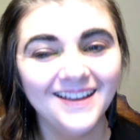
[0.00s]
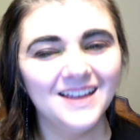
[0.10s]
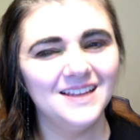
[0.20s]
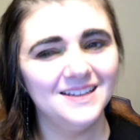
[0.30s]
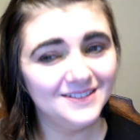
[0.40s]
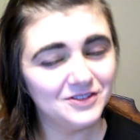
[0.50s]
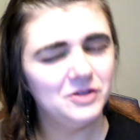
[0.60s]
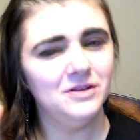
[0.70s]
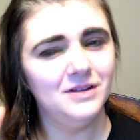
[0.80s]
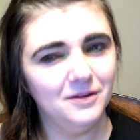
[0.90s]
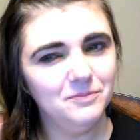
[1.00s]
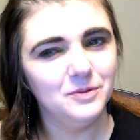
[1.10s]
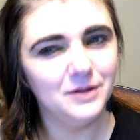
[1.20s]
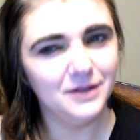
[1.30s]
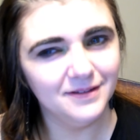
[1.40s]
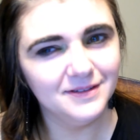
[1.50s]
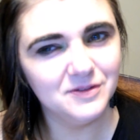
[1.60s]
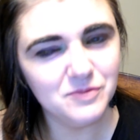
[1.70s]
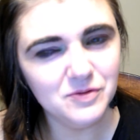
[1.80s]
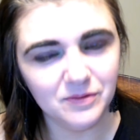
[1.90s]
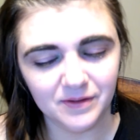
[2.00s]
it's gone on pretty good smooth.